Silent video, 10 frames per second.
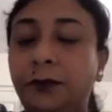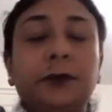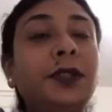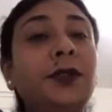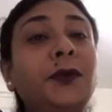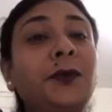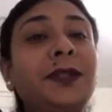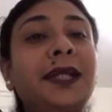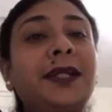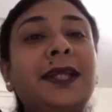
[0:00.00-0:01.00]
we know
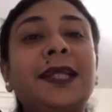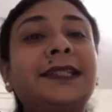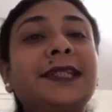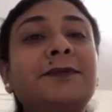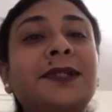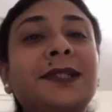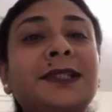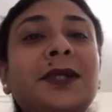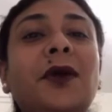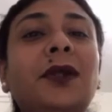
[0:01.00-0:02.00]
that
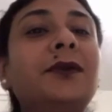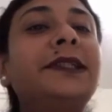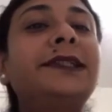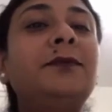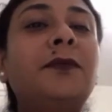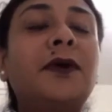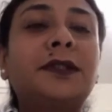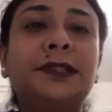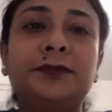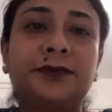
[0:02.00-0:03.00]
exceptions are always
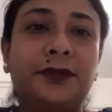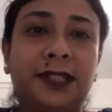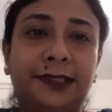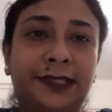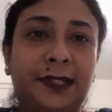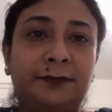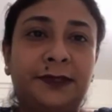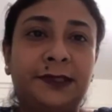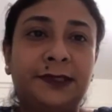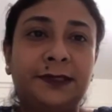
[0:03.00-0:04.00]
important for
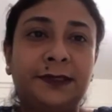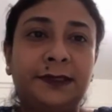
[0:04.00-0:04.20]
exams.